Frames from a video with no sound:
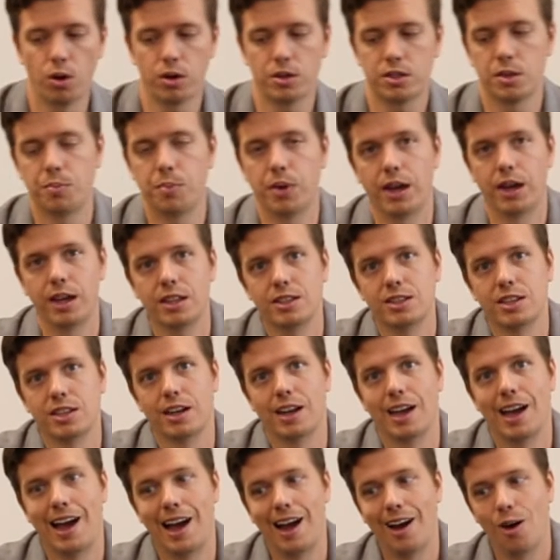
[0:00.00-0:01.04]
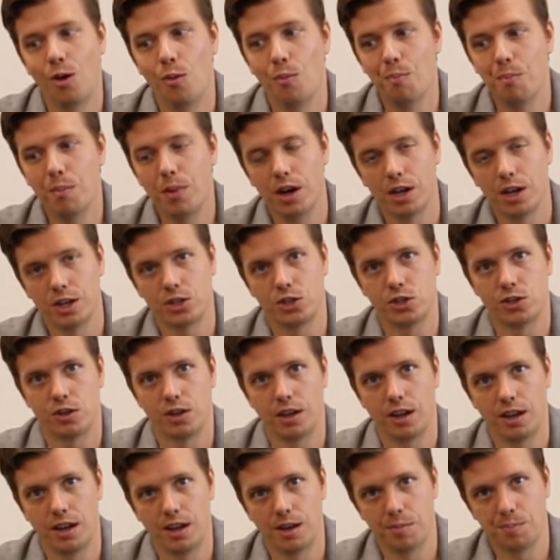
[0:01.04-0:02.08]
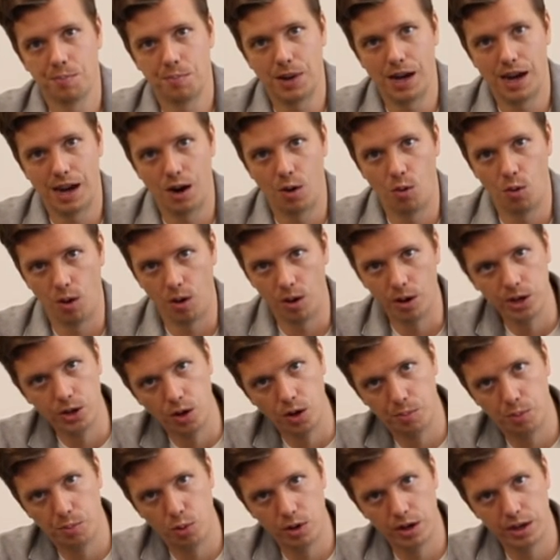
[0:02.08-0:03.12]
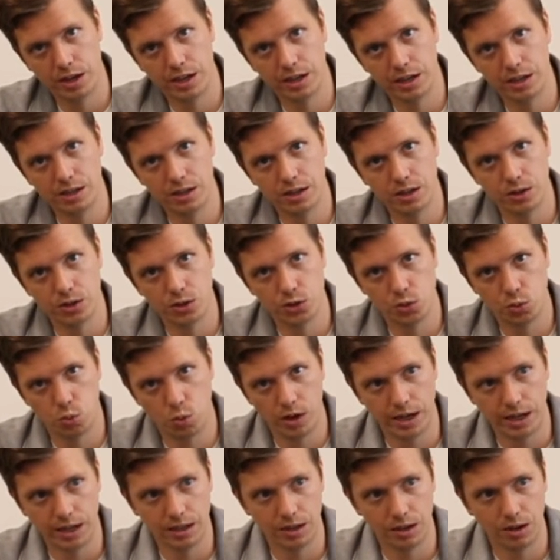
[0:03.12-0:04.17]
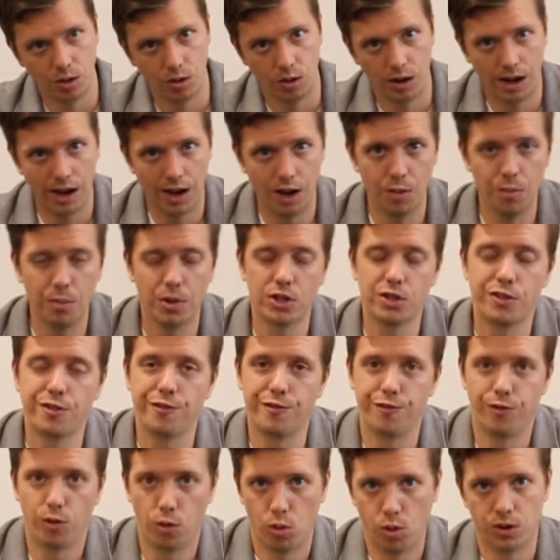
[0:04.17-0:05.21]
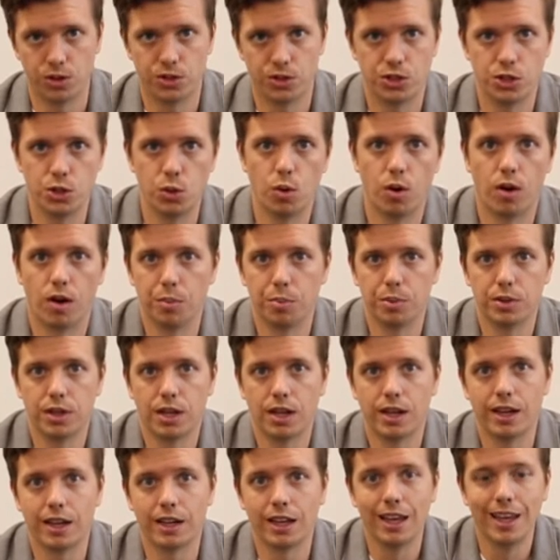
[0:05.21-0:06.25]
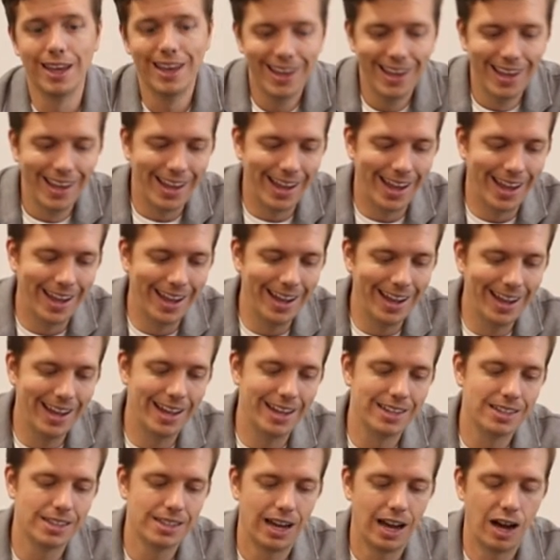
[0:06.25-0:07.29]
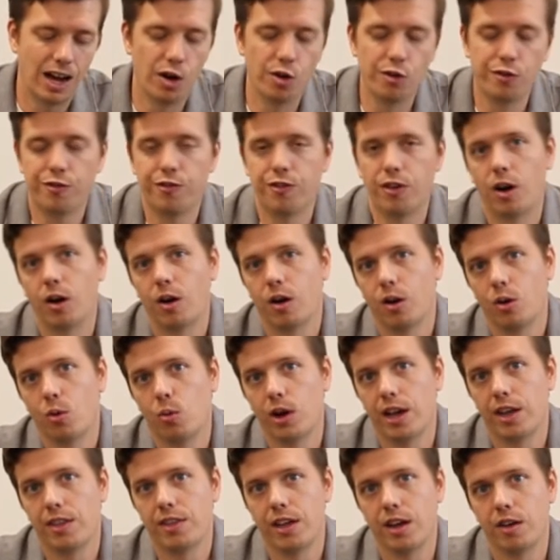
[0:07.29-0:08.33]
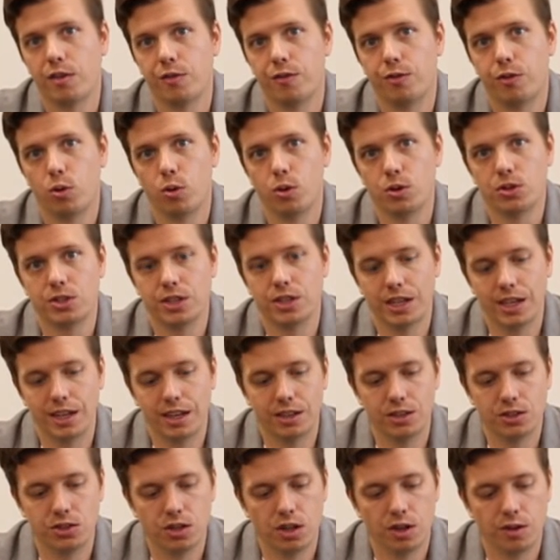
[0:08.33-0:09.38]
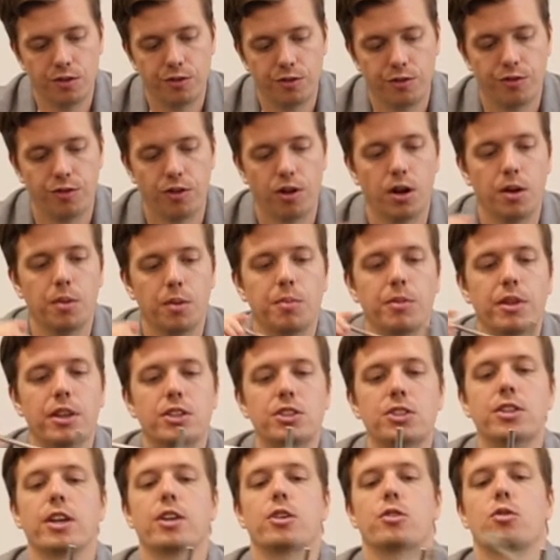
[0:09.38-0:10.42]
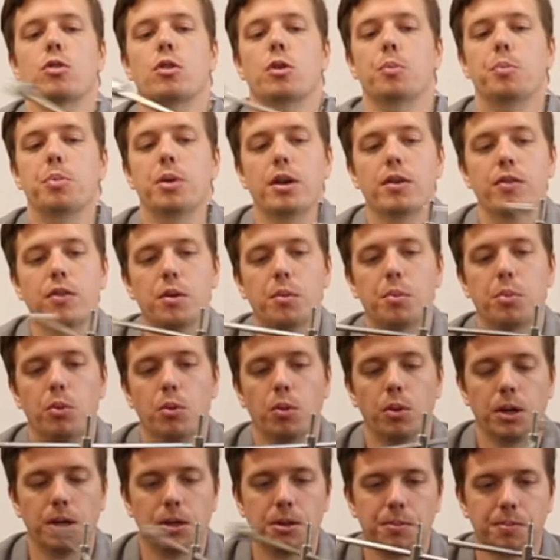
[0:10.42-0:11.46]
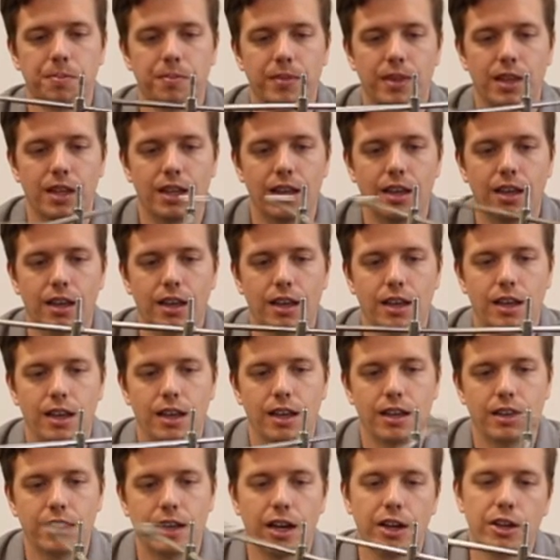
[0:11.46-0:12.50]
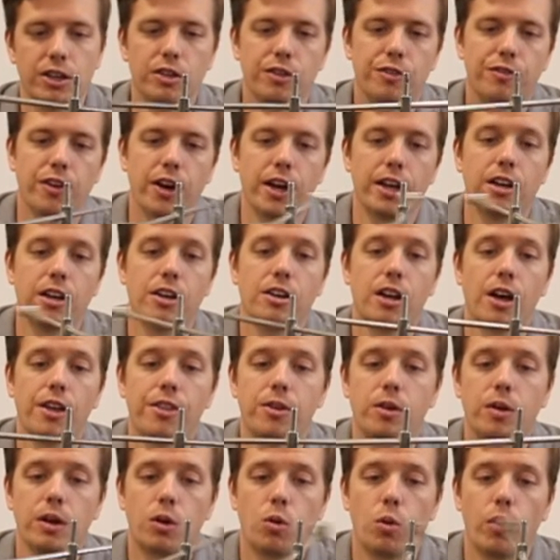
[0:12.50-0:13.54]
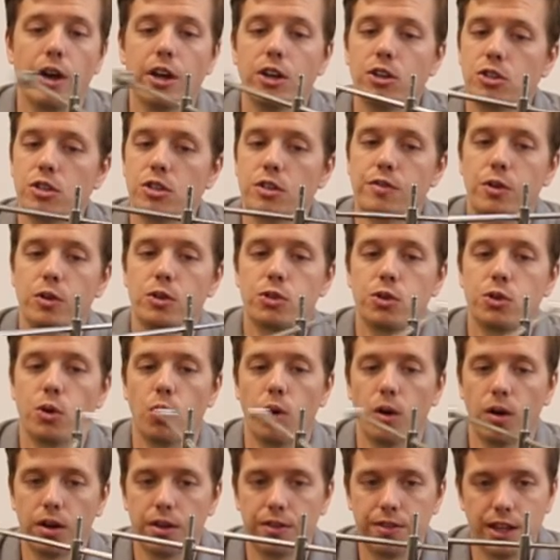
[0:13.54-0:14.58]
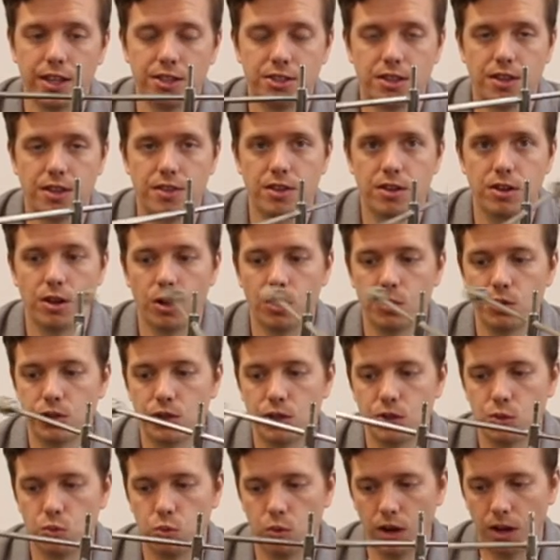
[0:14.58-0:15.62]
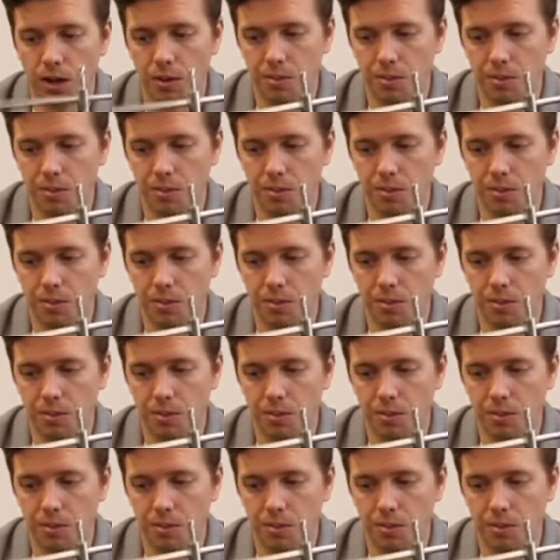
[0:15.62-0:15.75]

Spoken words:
depends on how much power you're putting into your swing or how much force you are applying and how far away that force is from the central pivot point. Now you'll find another equation for torque that's in the notes as well.